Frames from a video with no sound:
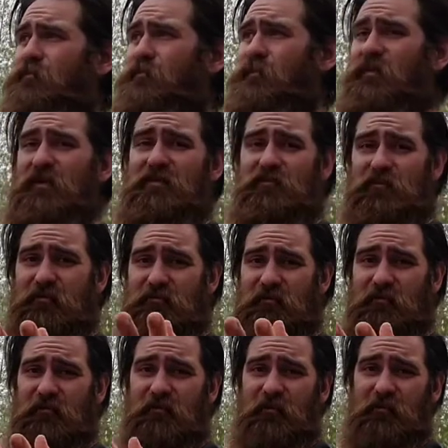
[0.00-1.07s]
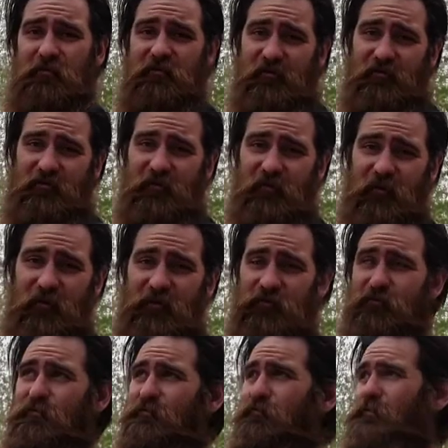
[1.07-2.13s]
As you can see, the insects are out,
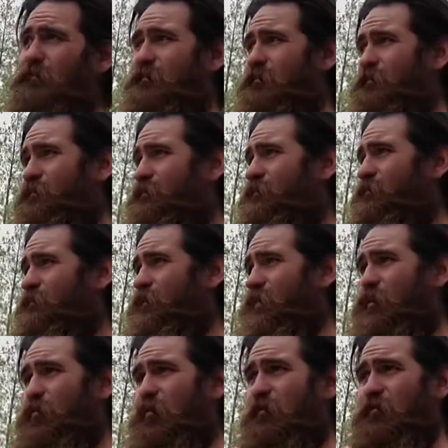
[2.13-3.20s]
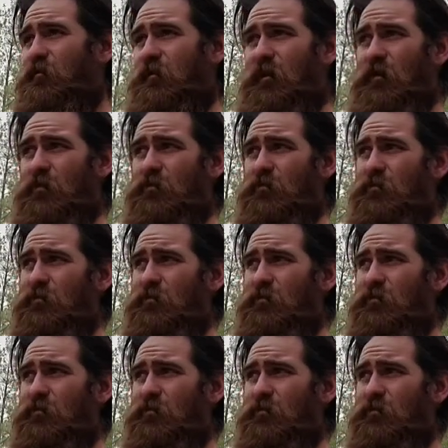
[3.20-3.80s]
birds are out.